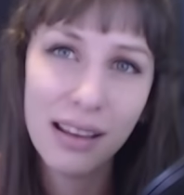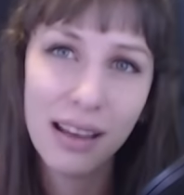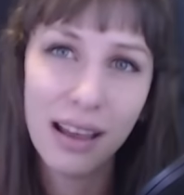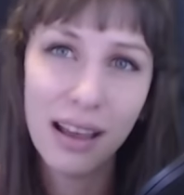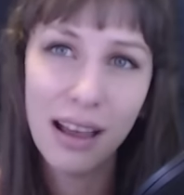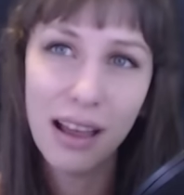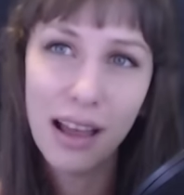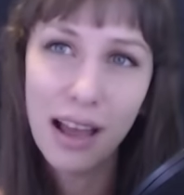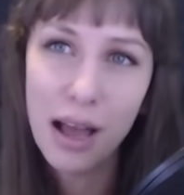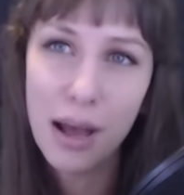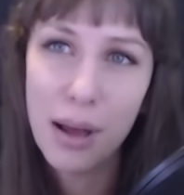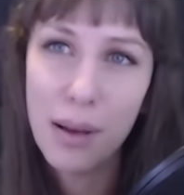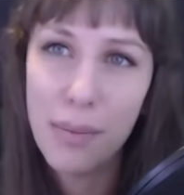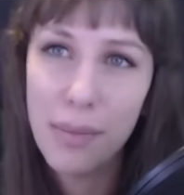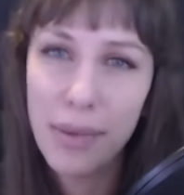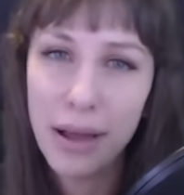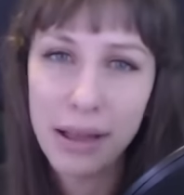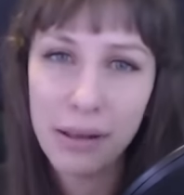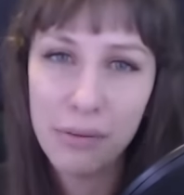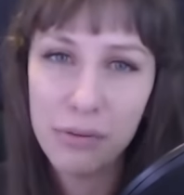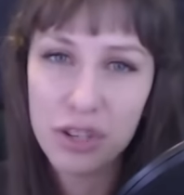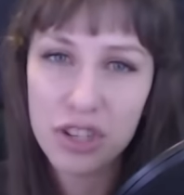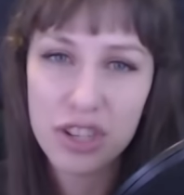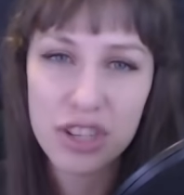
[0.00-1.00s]
Um,
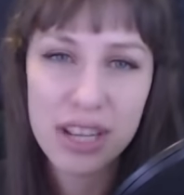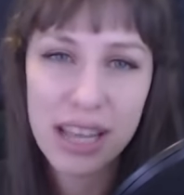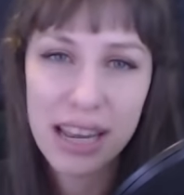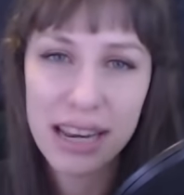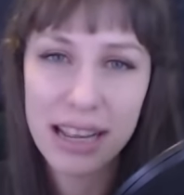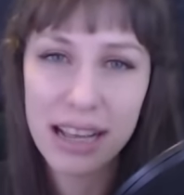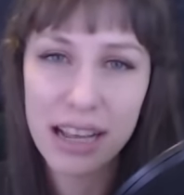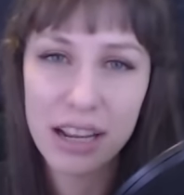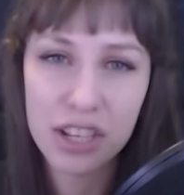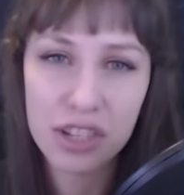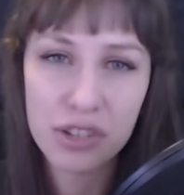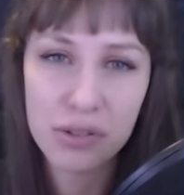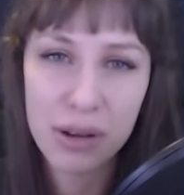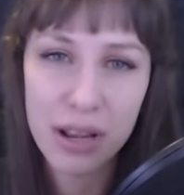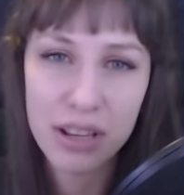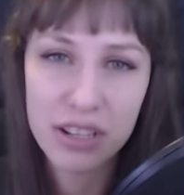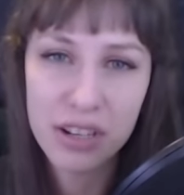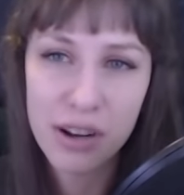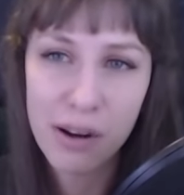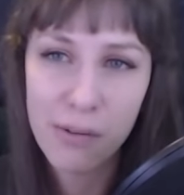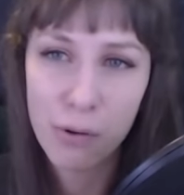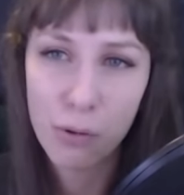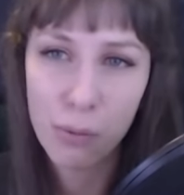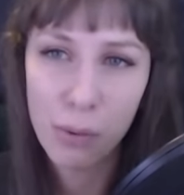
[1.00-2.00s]
I was just getting kind of stressed
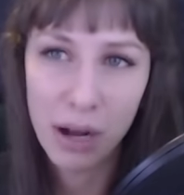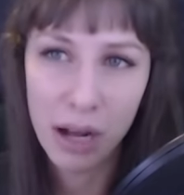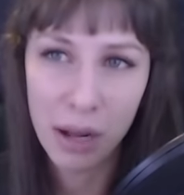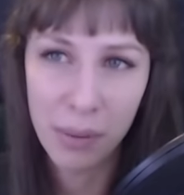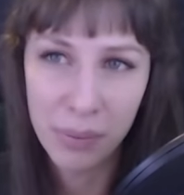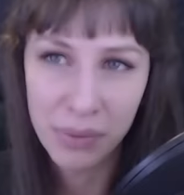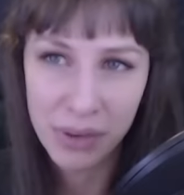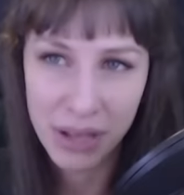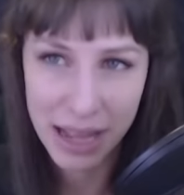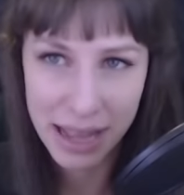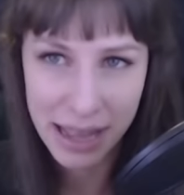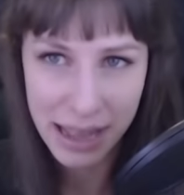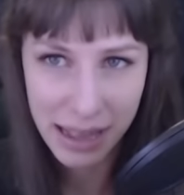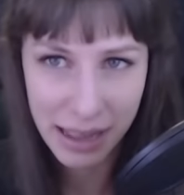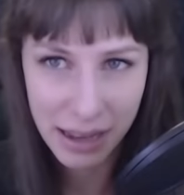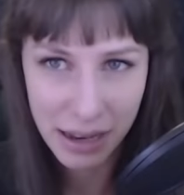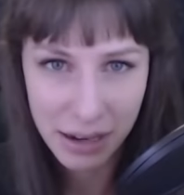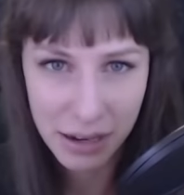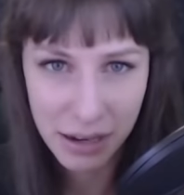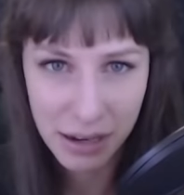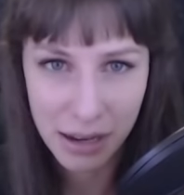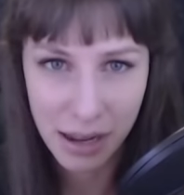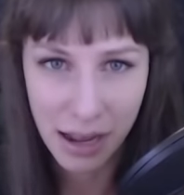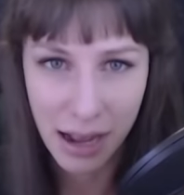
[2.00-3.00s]
and overwhelmed,
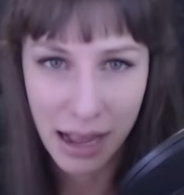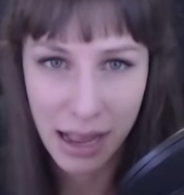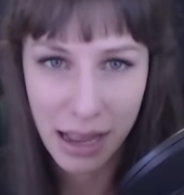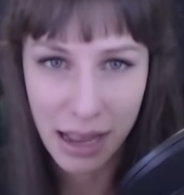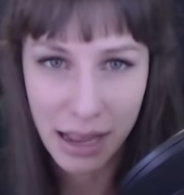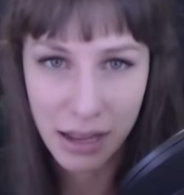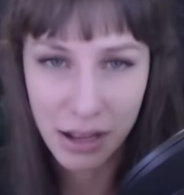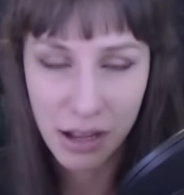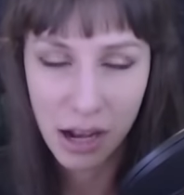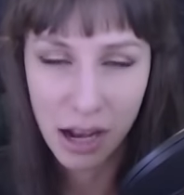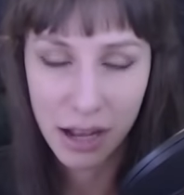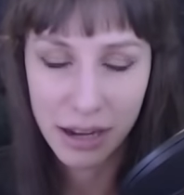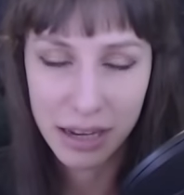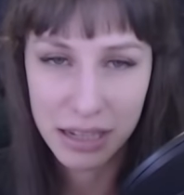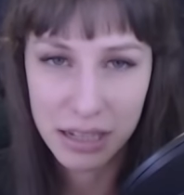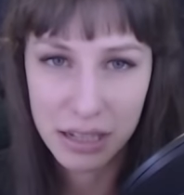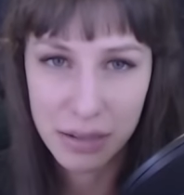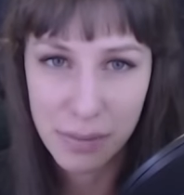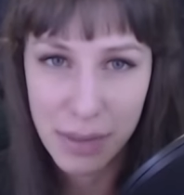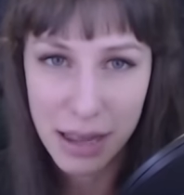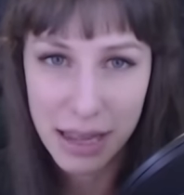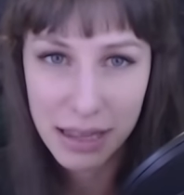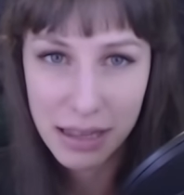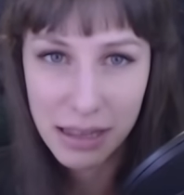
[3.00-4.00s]
and I got
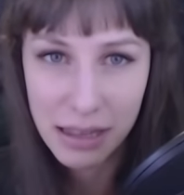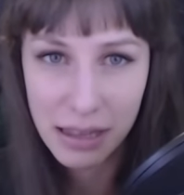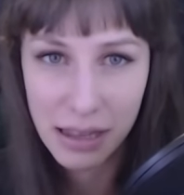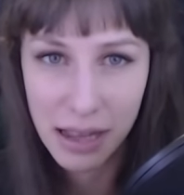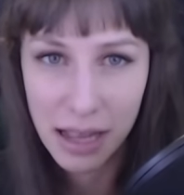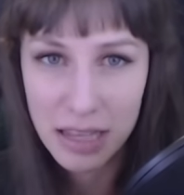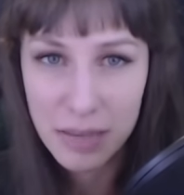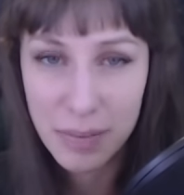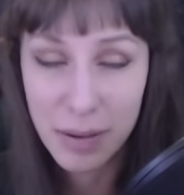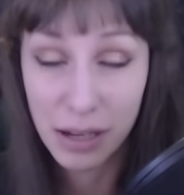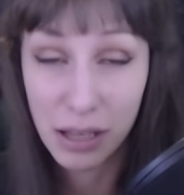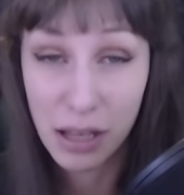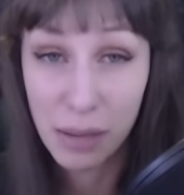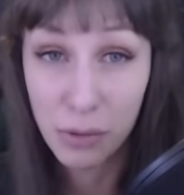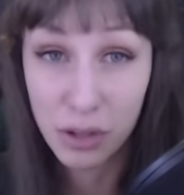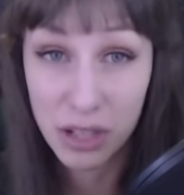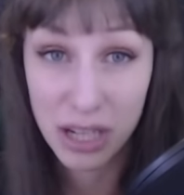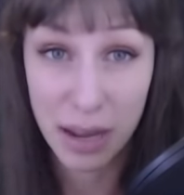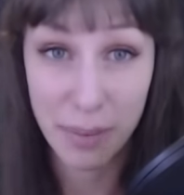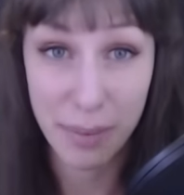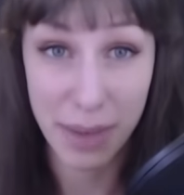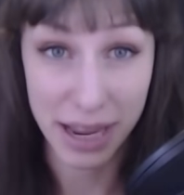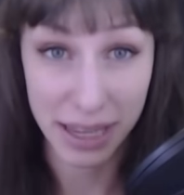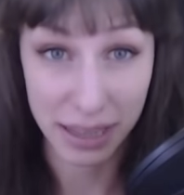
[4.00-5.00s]
into making, I spent a lot more
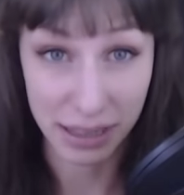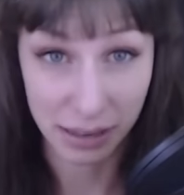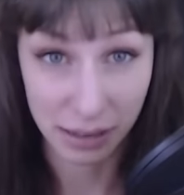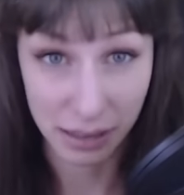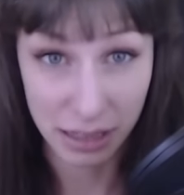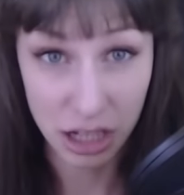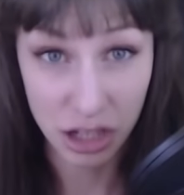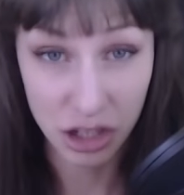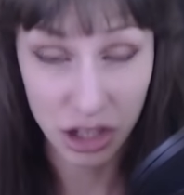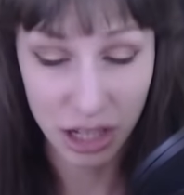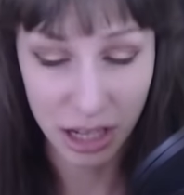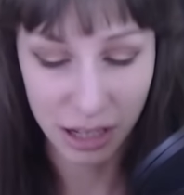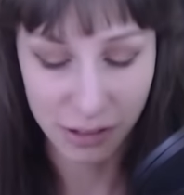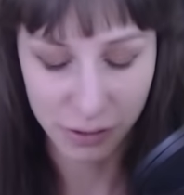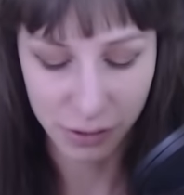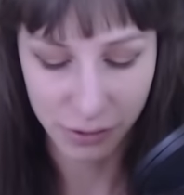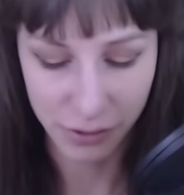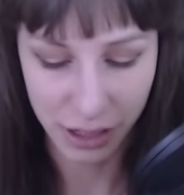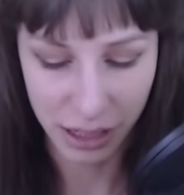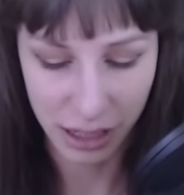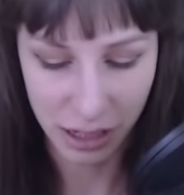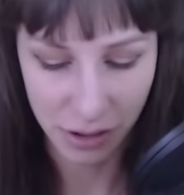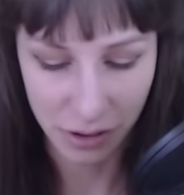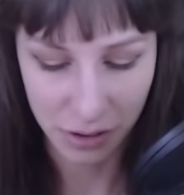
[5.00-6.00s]
time making the Legion alpha
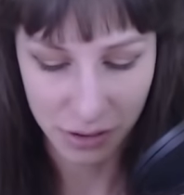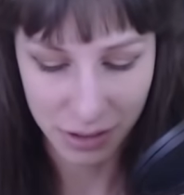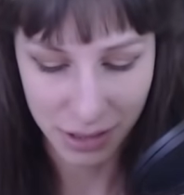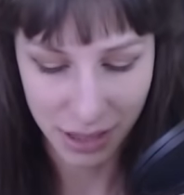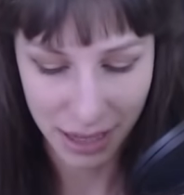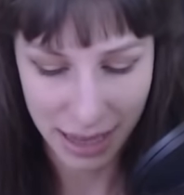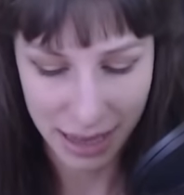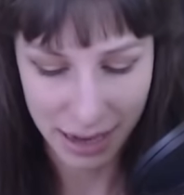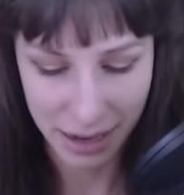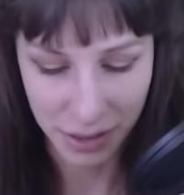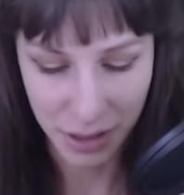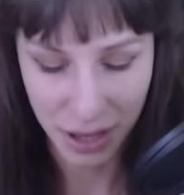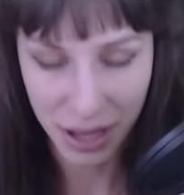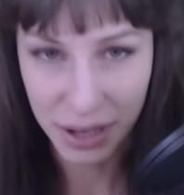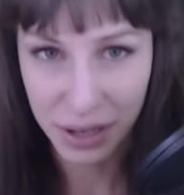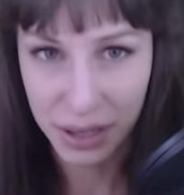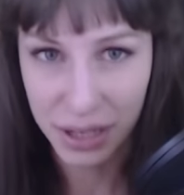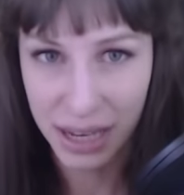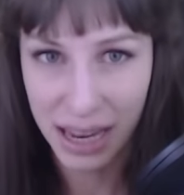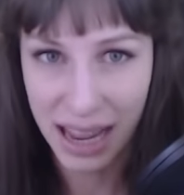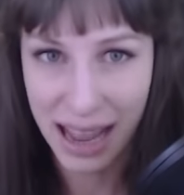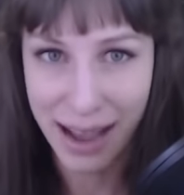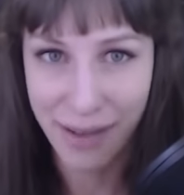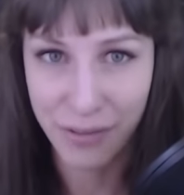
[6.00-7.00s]
videos, and at the end of
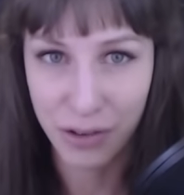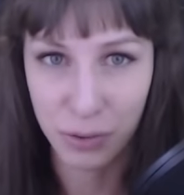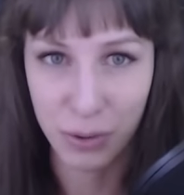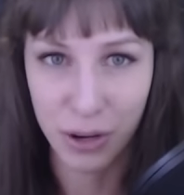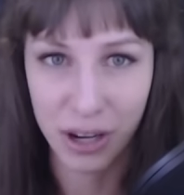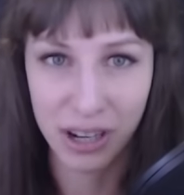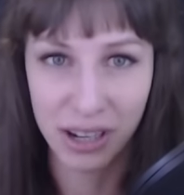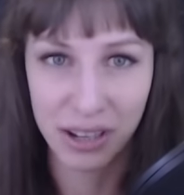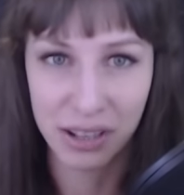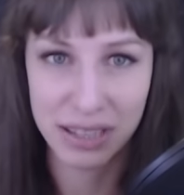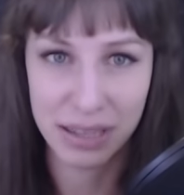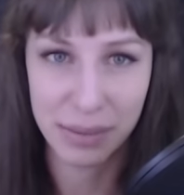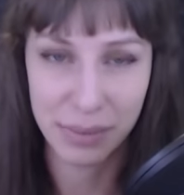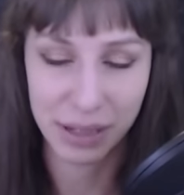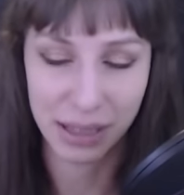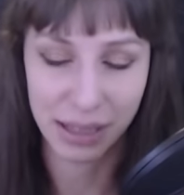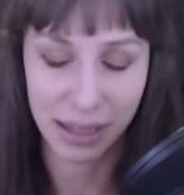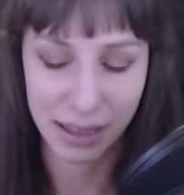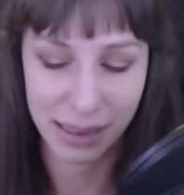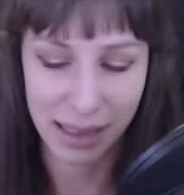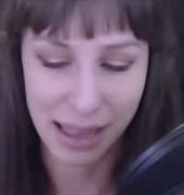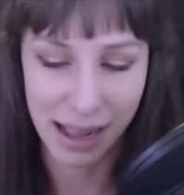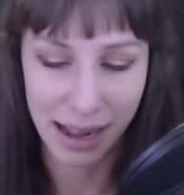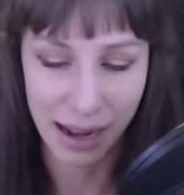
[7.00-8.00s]
the day, after working on something
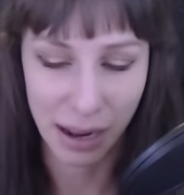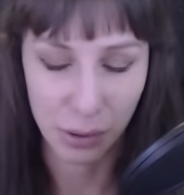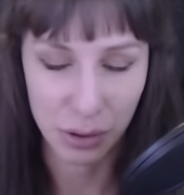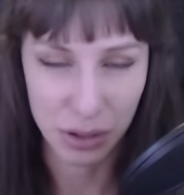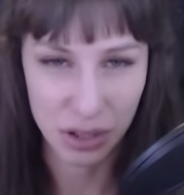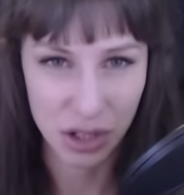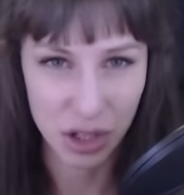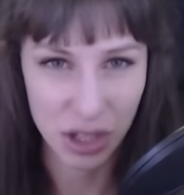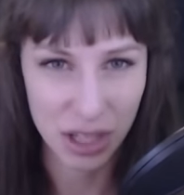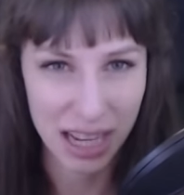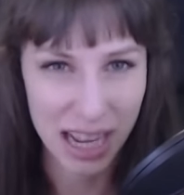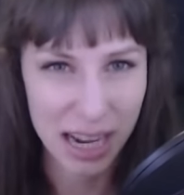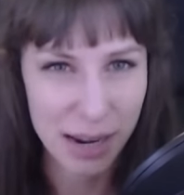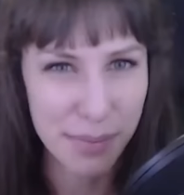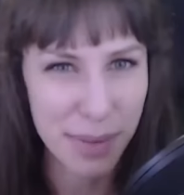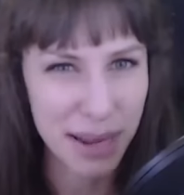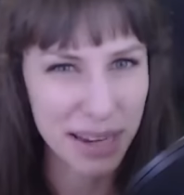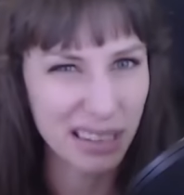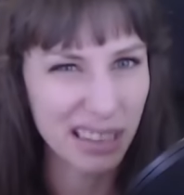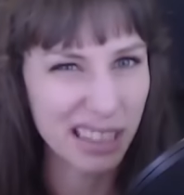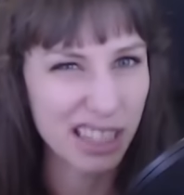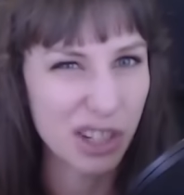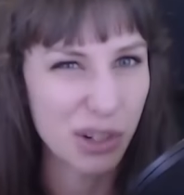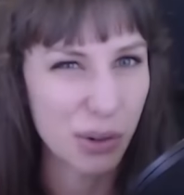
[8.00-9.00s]
like that, I was just kind of
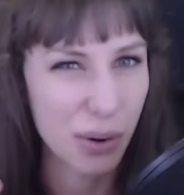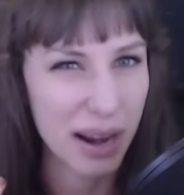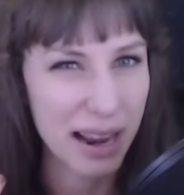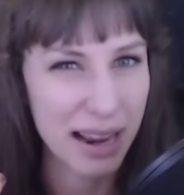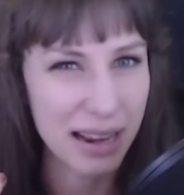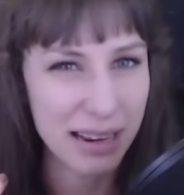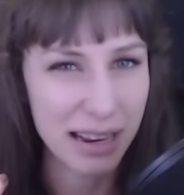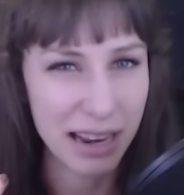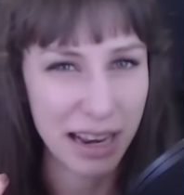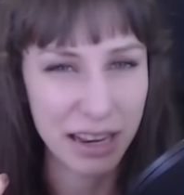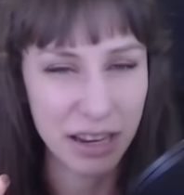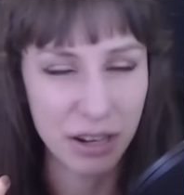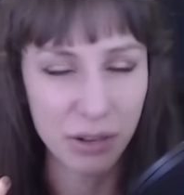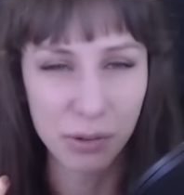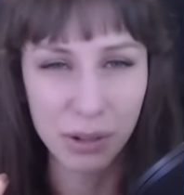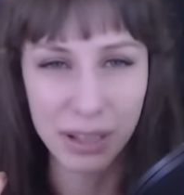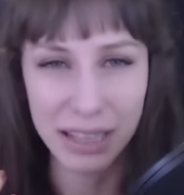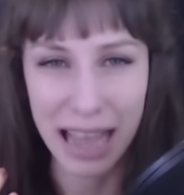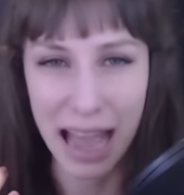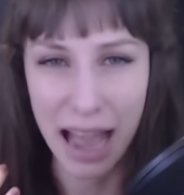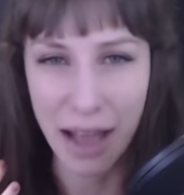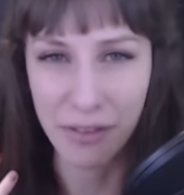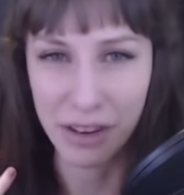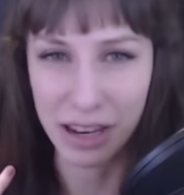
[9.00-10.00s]
mentally drained, and I didn't
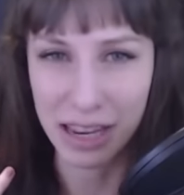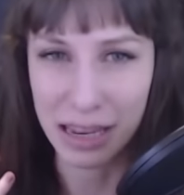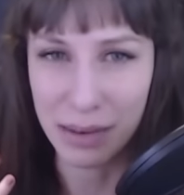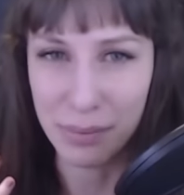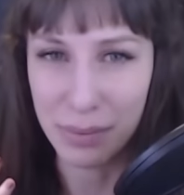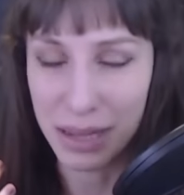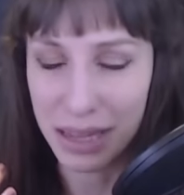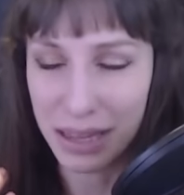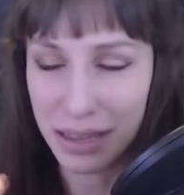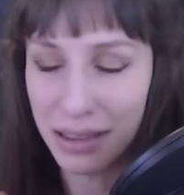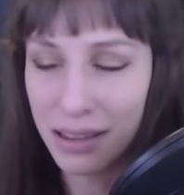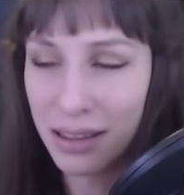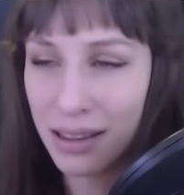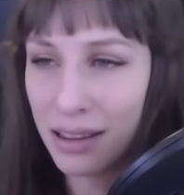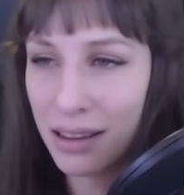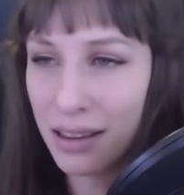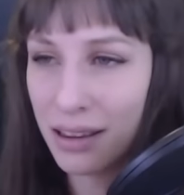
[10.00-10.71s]
really have it in me